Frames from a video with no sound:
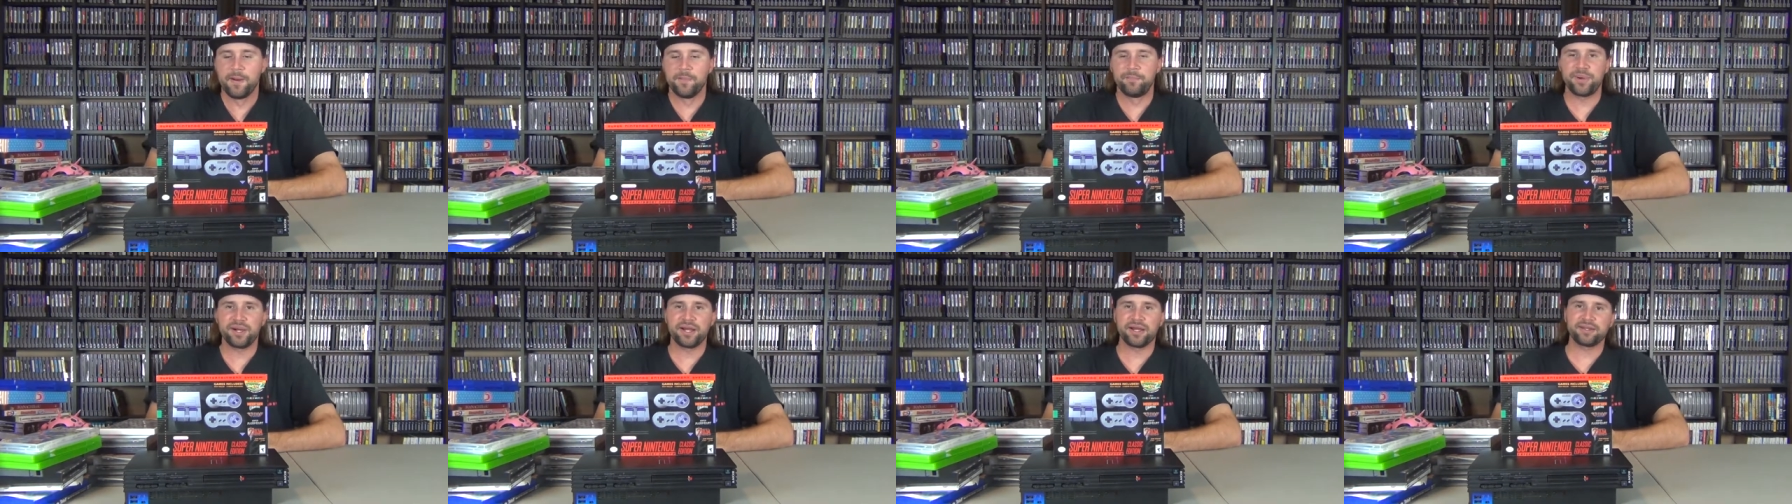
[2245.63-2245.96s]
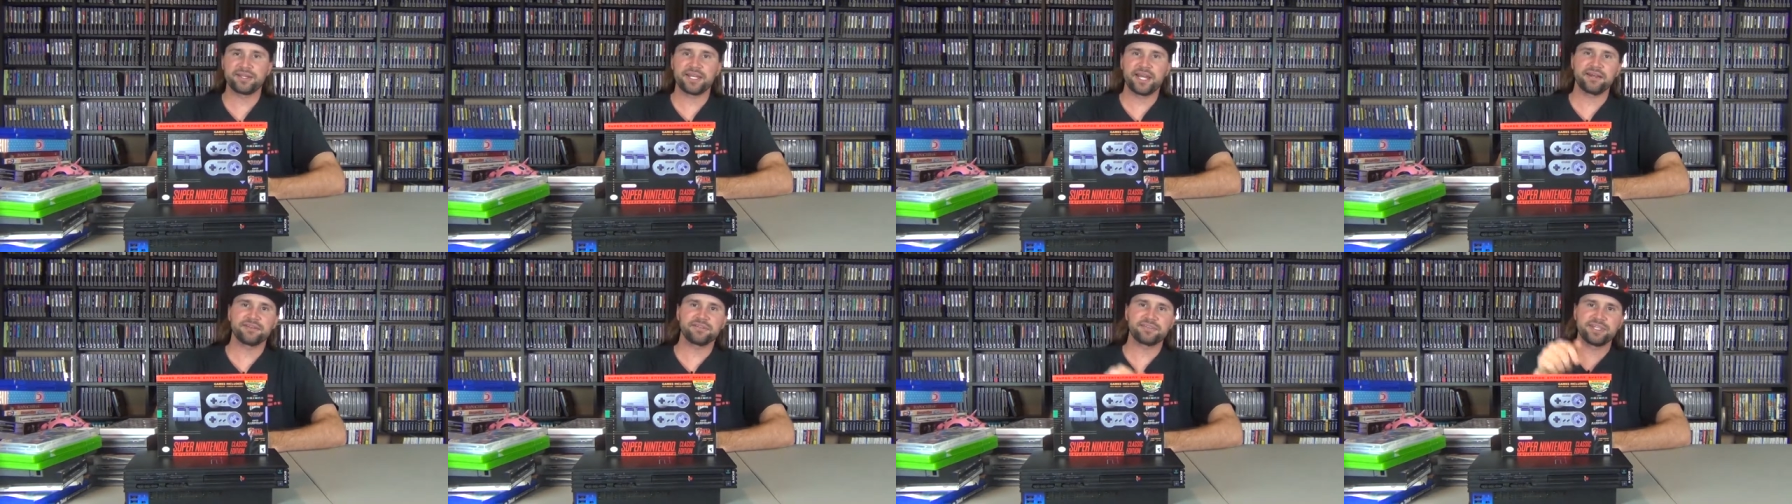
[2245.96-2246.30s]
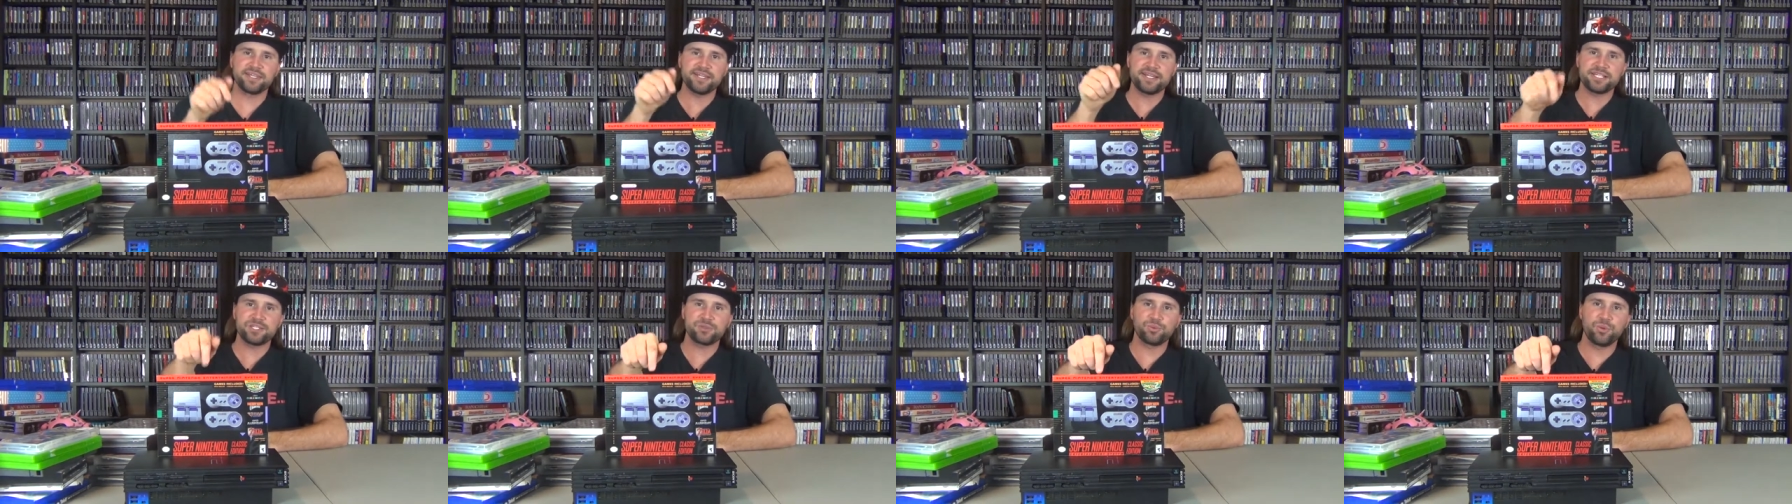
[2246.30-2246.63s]
But now
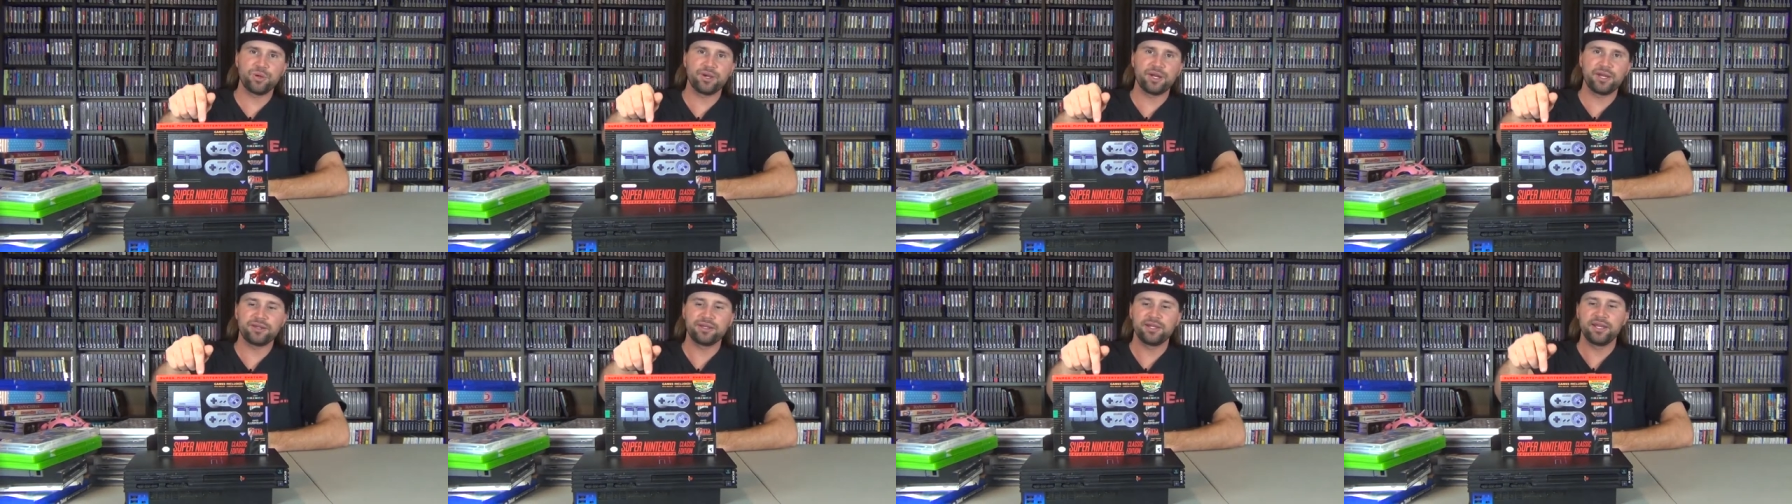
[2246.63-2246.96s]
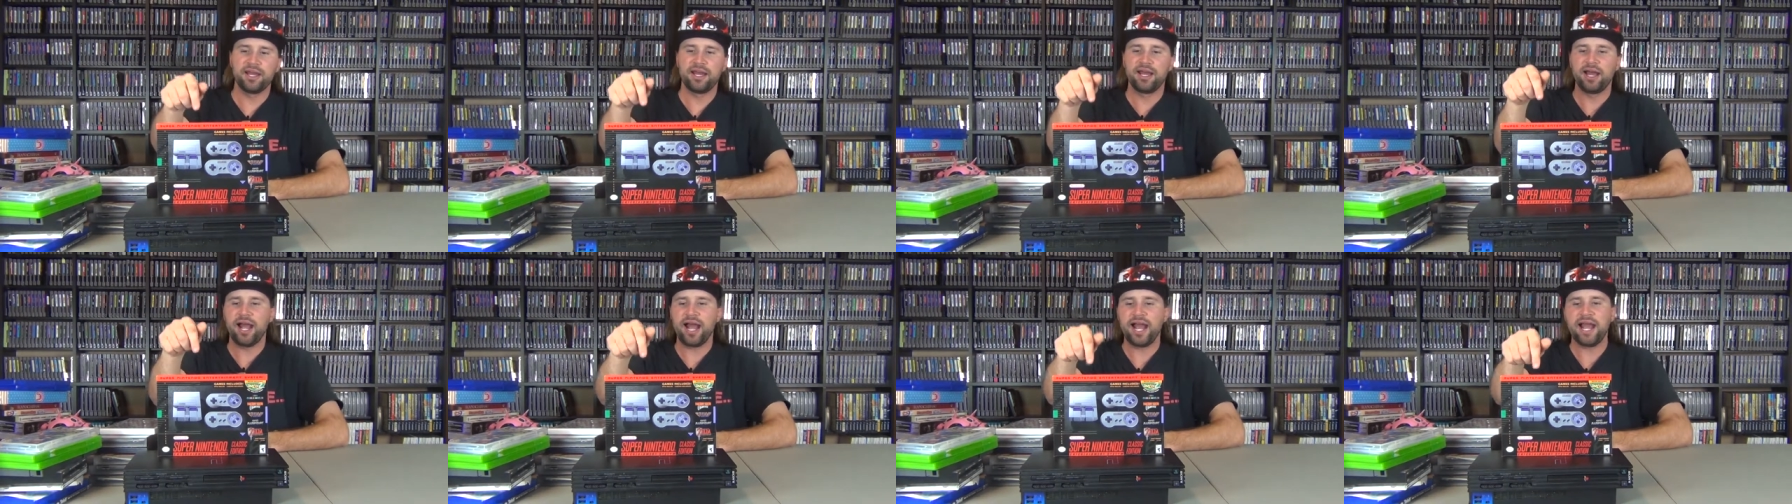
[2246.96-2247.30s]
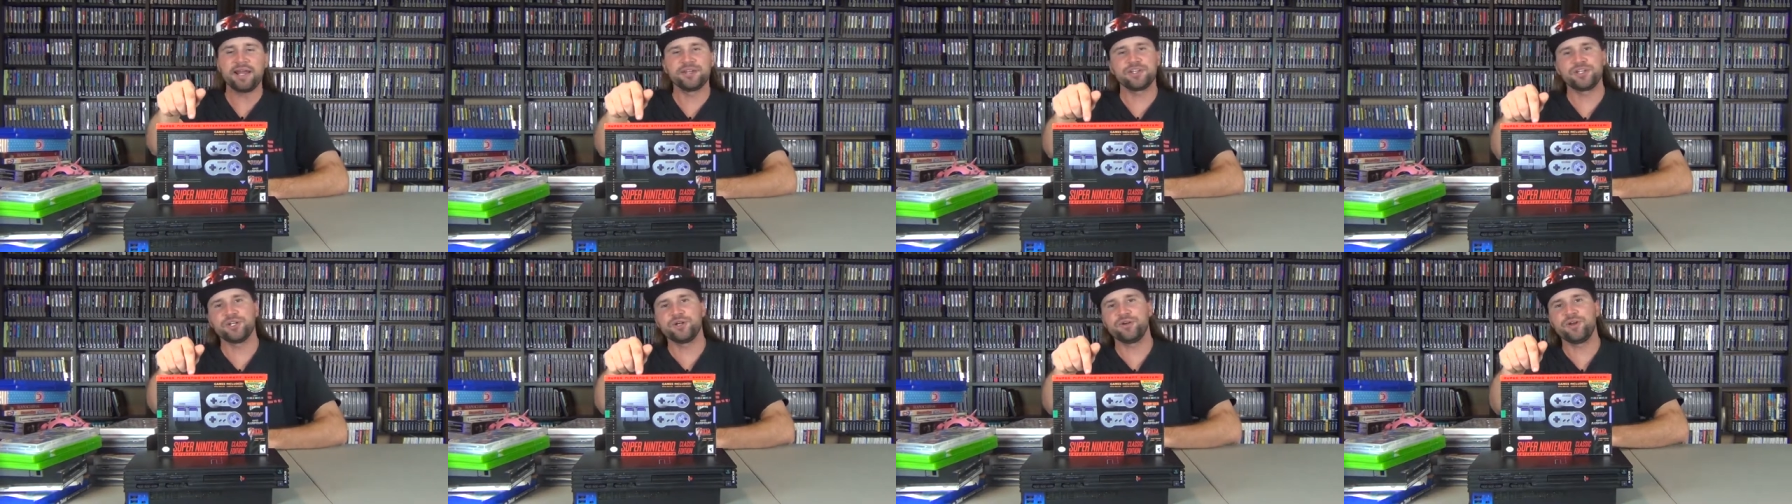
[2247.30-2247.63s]
this one,
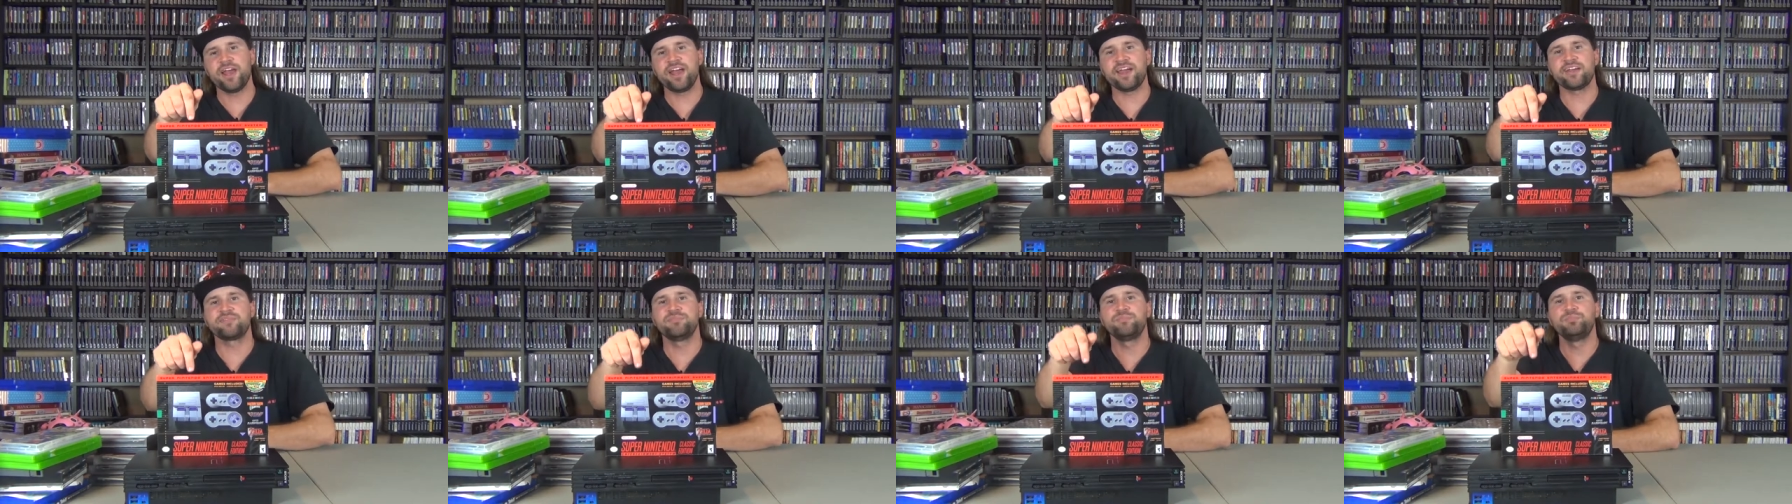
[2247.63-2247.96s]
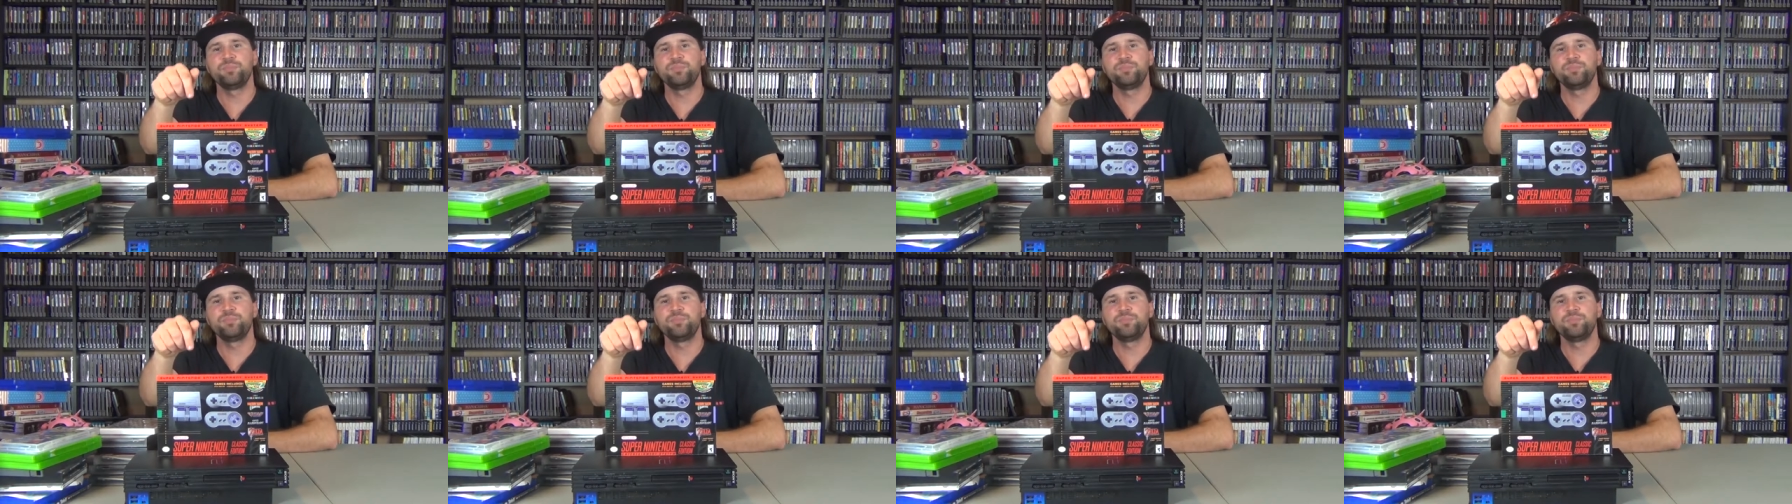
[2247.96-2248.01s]
I do have